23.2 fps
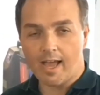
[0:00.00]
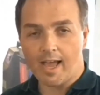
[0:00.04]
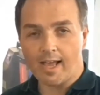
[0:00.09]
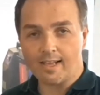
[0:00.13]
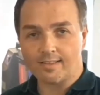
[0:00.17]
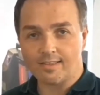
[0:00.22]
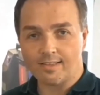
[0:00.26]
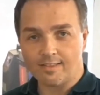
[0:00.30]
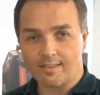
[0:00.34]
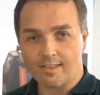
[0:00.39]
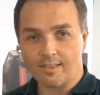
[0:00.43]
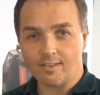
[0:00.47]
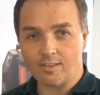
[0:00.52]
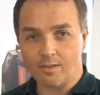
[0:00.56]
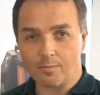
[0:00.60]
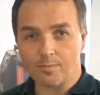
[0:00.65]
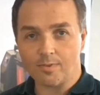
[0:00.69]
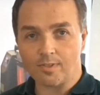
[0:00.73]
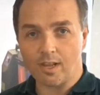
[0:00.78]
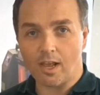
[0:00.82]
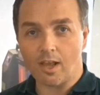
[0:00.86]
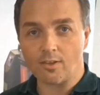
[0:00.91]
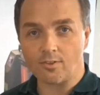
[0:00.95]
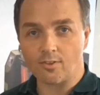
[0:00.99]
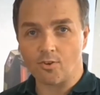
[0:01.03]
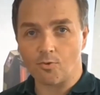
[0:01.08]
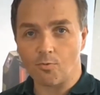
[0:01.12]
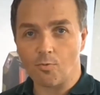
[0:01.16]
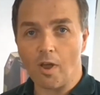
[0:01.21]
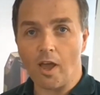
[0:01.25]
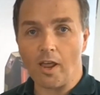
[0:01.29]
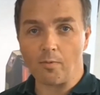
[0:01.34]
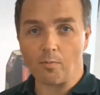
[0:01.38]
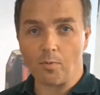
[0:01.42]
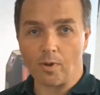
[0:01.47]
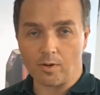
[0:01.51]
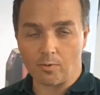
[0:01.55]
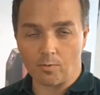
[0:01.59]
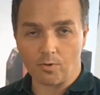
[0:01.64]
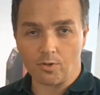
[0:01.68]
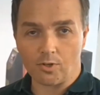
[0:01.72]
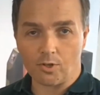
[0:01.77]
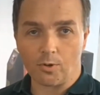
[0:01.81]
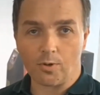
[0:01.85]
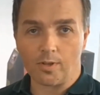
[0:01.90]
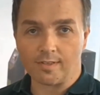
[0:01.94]
As the system starts to run, what
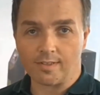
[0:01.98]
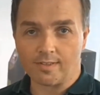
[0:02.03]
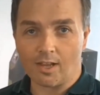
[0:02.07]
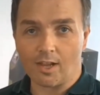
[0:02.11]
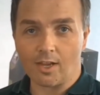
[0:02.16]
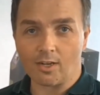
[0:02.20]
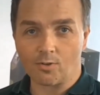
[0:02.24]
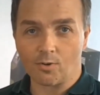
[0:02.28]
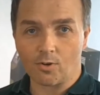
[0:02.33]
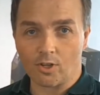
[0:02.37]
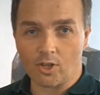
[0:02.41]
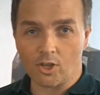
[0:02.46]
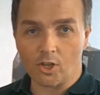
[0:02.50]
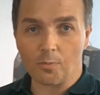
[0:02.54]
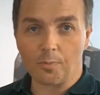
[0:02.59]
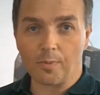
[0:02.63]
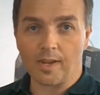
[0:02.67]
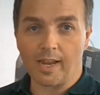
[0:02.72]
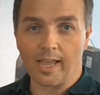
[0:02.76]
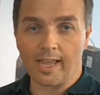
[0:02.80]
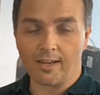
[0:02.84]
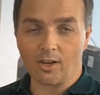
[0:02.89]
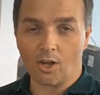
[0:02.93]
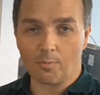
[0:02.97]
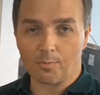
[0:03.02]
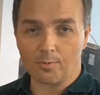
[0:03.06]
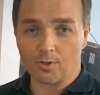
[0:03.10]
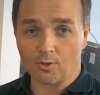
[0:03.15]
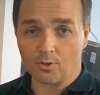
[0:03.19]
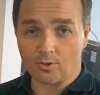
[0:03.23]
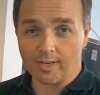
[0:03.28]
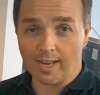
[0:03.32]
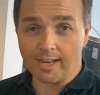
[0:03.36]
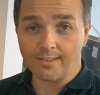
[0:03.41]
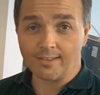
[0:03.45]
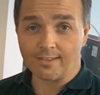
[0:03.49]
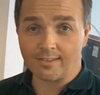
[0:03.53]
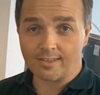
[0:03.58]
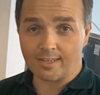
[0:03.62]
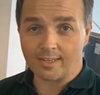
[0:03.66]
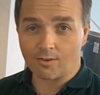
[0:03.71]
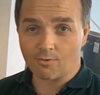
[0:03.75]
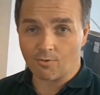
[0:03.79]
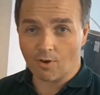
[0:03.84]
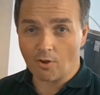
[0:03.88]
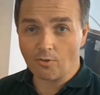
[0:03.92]
it will do is start to accumulate optical
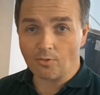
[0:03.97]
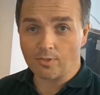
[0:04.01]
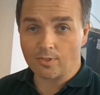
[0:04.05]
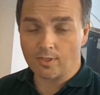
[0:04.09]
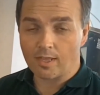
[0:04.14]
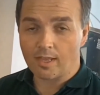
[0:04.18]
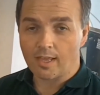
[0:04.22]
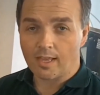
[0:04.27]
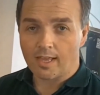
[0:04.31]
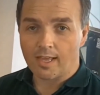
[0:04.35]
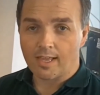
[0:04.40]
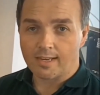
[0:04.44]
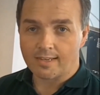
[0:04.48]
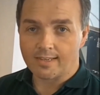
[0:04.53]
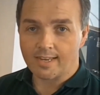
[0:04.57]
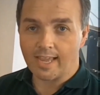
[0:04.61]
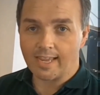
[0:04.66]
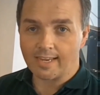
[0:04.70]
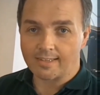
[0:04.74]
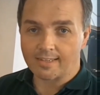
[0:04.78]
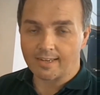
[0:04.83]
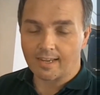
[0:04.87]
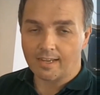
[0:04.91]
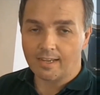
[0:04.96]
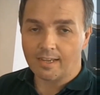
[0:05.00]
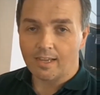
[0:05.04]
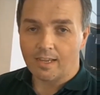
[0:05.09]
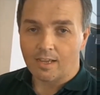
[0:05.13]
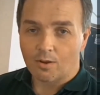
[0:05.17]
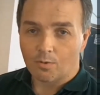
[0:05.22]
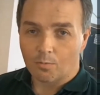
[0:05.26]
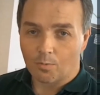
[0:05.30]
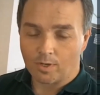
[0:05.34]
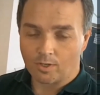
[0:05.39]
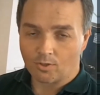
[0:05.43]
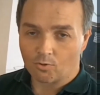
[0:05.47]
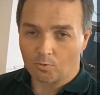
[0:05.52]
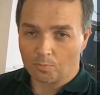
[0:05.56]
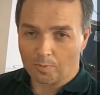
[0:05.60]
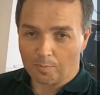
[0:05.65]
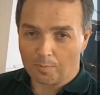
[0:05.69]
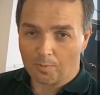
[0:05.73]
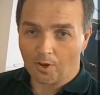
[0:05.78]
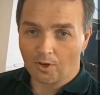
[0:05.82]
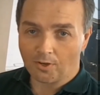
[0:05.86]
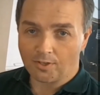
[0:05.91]
density growth data, which
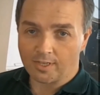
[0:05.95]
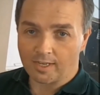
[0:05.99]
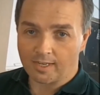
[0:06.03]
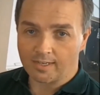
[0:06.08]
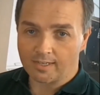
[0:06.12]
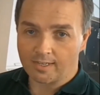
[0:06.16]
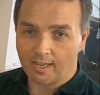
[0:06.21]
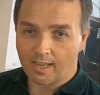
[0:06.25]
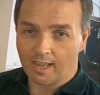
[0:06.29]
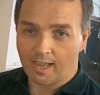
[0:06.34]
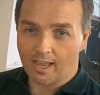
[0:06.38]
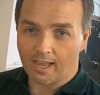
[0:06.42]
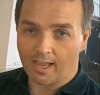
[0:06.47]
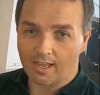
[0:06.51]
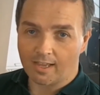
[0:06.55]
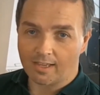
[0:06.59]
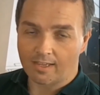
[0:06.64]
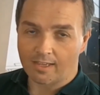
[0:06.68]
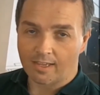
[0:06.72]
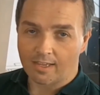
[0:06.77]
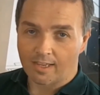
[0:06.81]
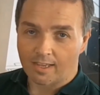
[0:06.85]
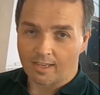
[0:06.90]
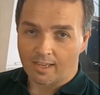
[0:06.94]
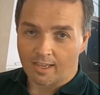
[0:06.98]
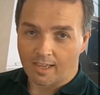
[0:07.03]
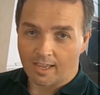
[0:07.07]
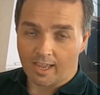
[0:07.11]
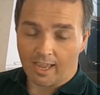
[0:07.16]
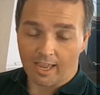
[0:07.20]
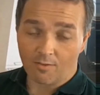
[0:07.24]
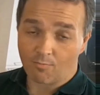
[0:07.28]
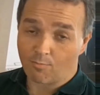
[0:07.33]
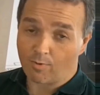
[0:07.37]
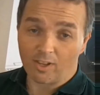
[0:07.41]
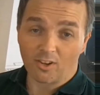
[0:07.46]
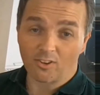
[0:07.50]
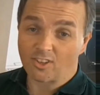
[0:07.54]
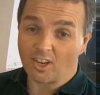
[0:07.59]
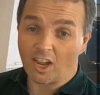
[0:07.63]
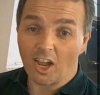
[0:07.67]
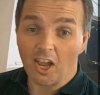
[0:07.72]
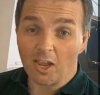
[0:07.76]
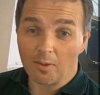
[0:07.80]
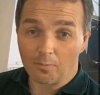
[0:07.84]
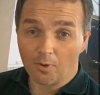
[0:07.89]
will be plotted in real
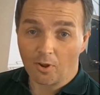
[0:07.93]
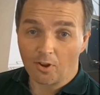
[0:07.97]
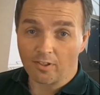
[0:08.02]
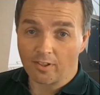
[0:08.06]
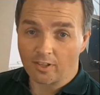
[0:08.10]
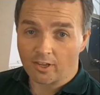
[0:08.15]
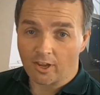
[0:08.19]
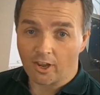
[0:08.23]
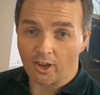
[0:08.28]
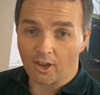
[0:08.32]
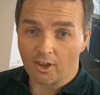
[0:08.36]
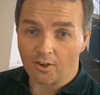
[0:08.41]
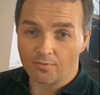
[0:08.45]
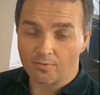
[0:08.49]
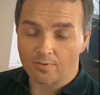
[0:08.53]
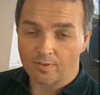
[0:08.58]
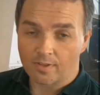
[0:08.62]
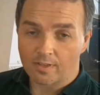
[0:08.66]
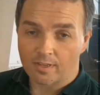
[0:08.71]
time on the curve.